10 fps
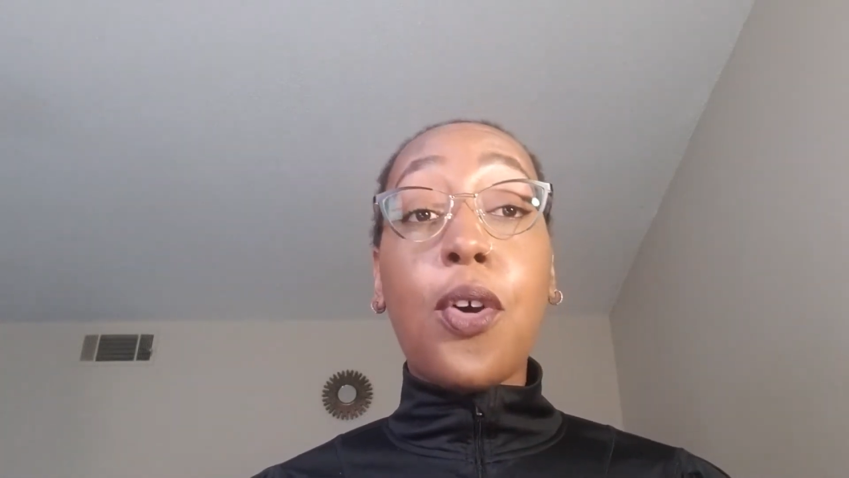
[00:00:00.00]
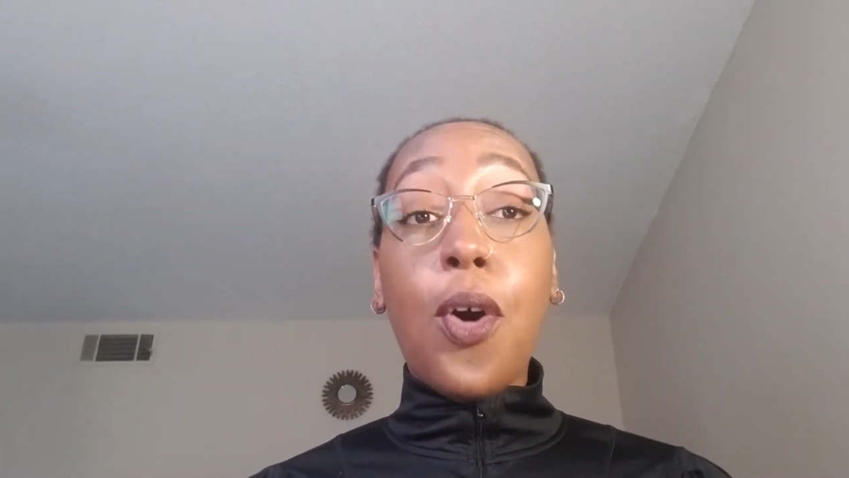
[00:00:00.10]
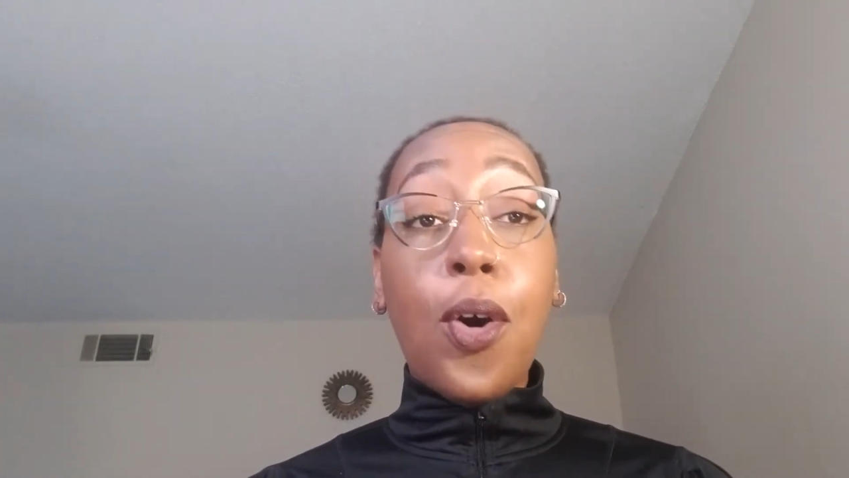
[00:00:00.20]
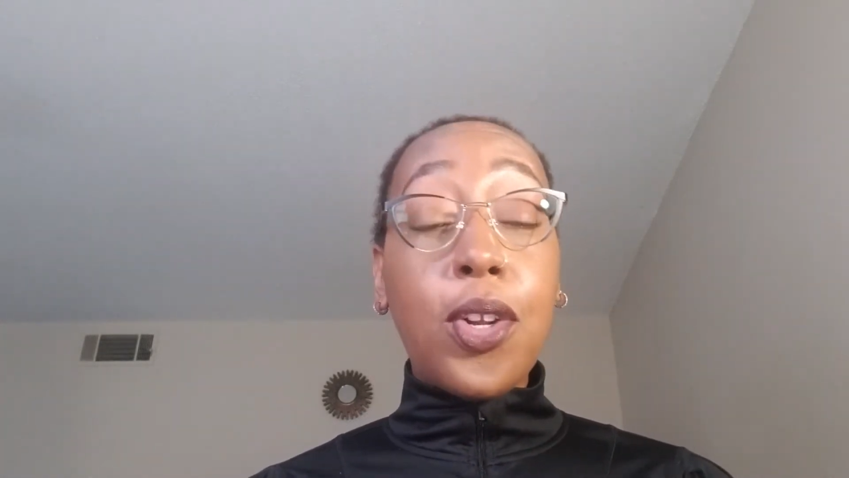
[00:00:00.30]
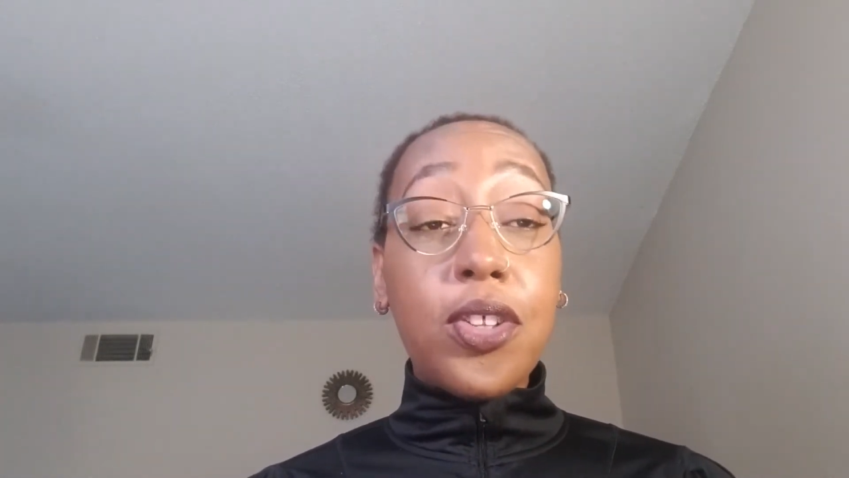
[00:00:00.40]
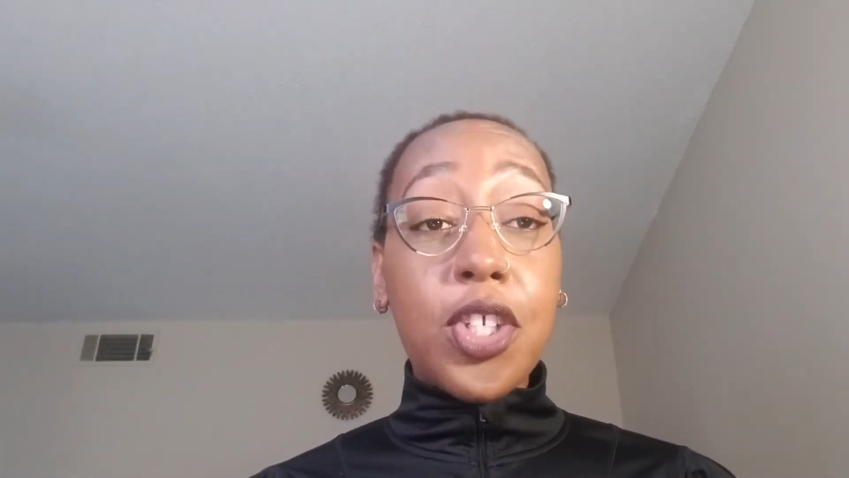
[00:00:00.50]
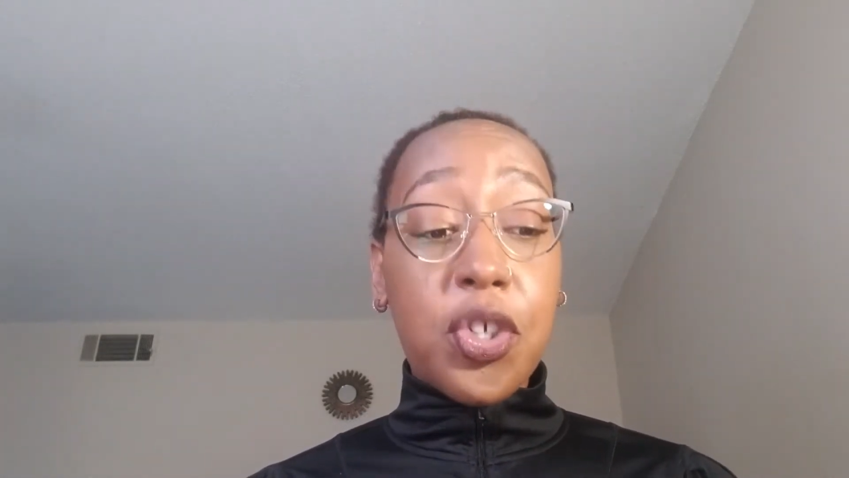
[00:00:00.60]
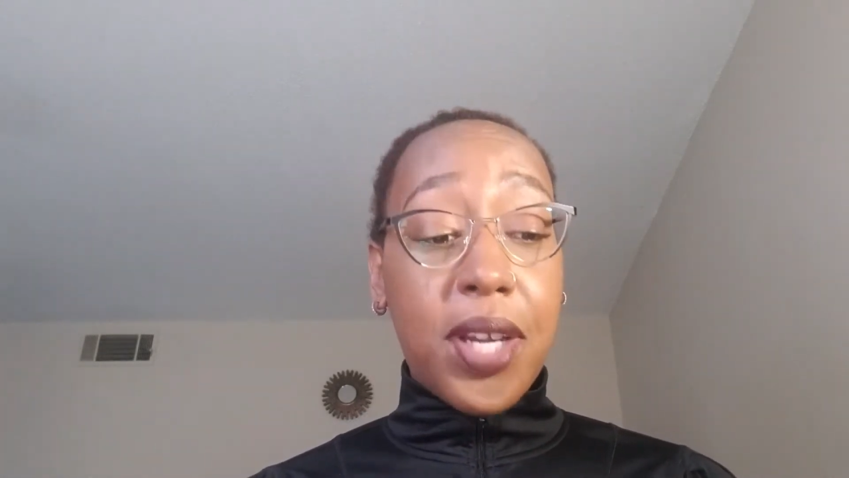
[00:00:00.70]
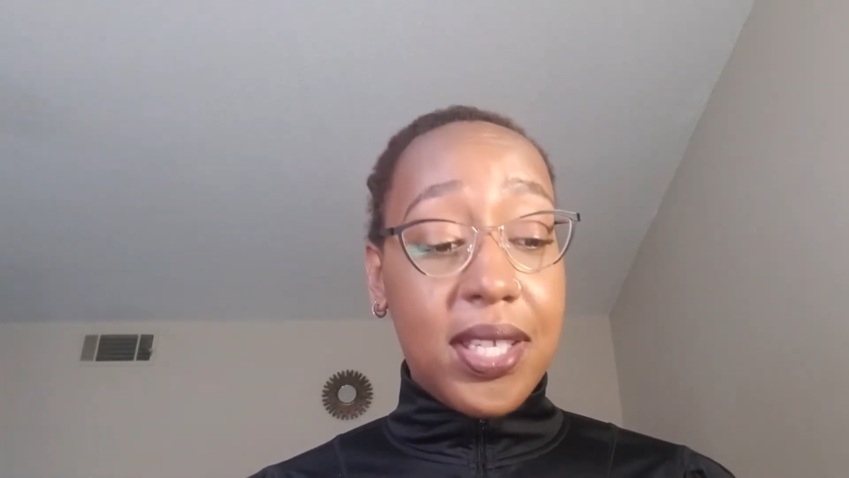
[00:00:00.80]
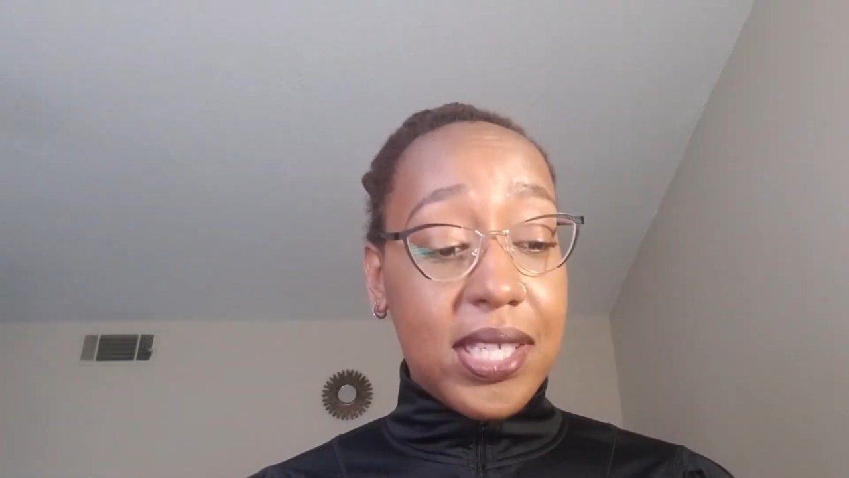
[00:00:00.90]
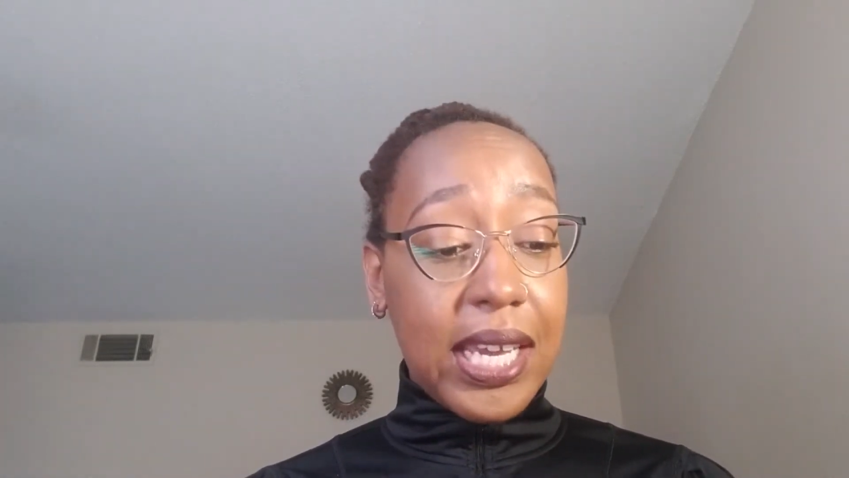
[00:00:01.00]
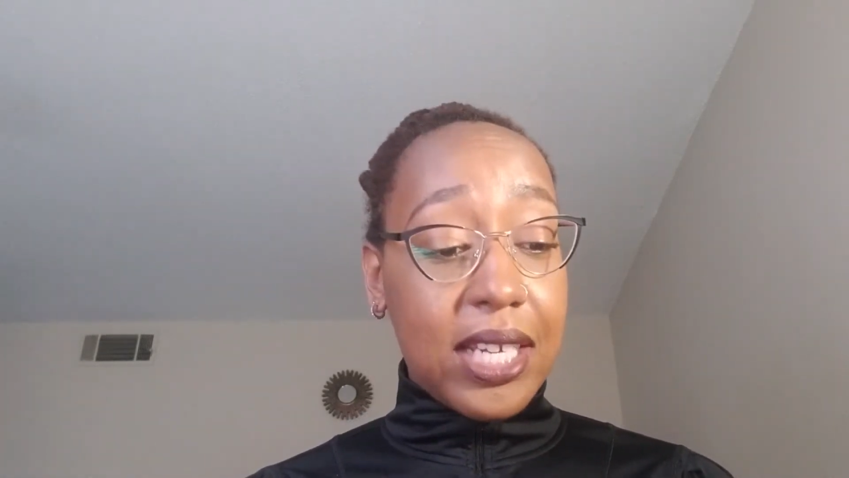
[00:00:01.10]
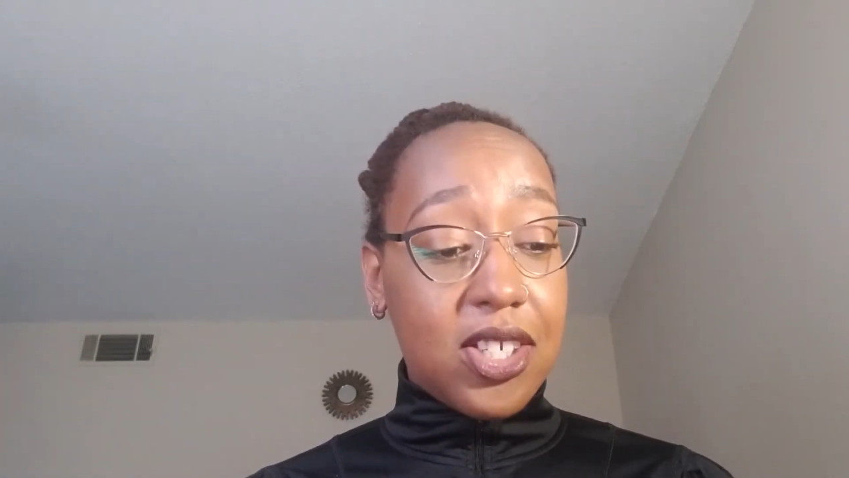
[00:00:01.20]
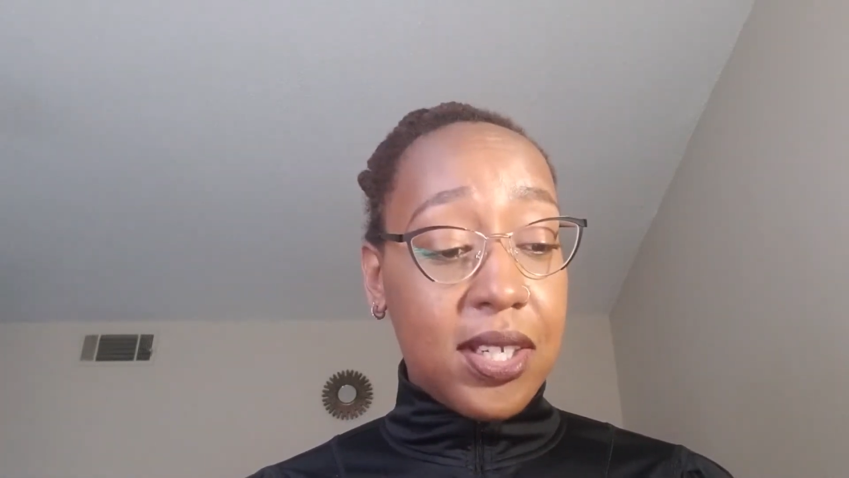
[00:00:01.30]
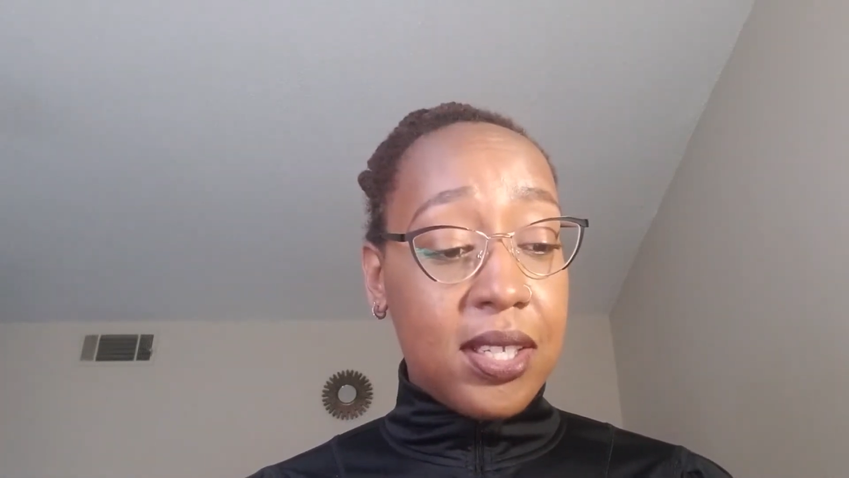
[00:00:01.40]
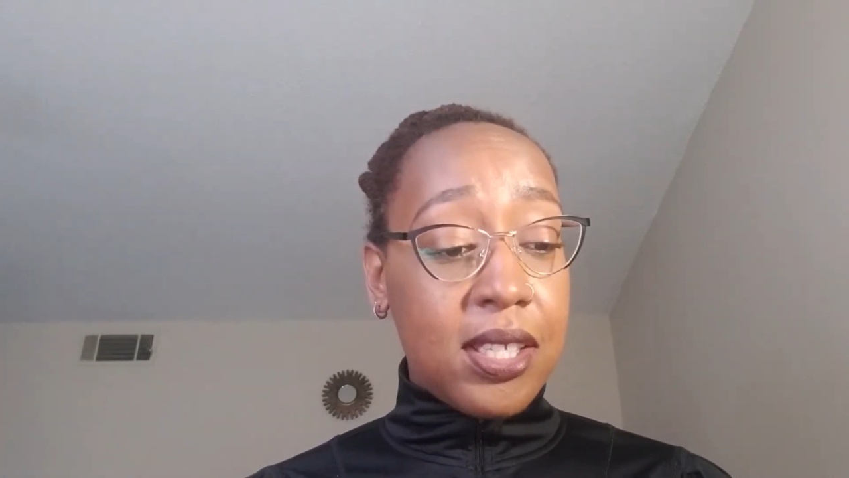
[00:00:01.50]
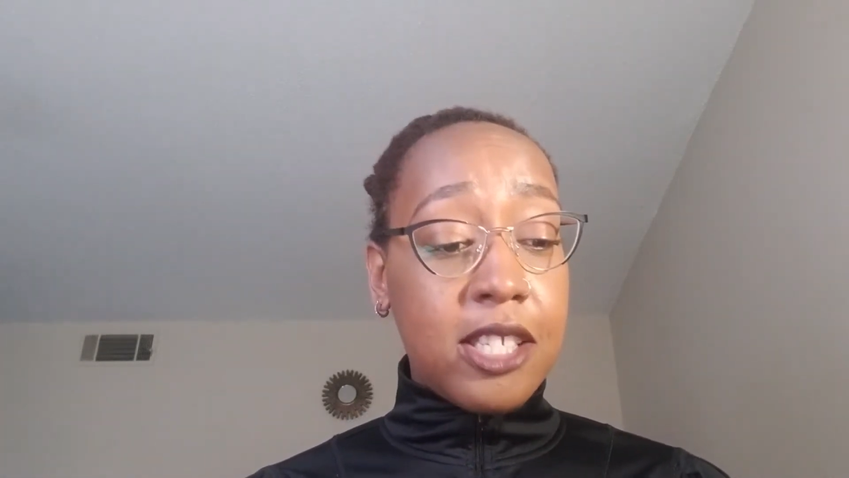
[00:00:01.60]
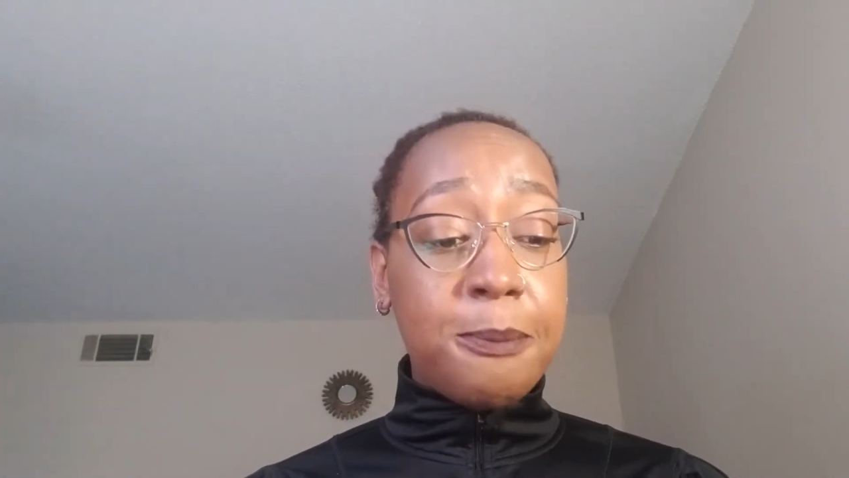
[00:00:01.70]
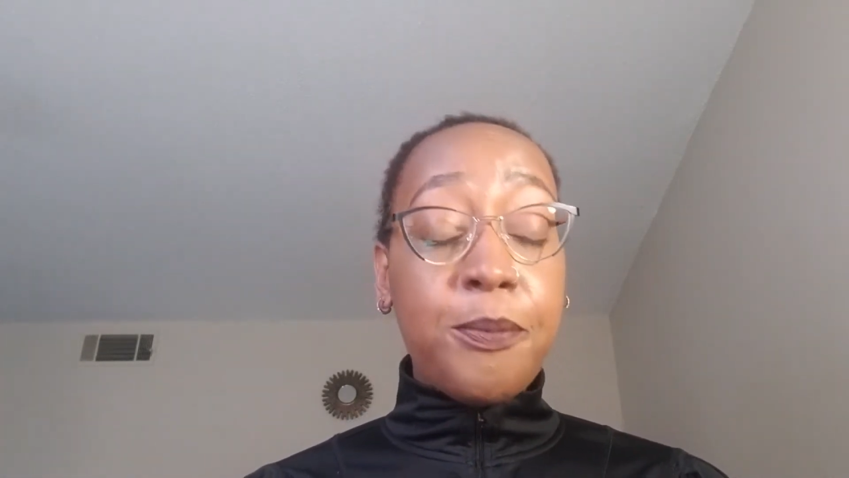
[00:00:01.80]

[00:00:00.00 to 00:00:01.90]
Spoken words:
all of the transactions,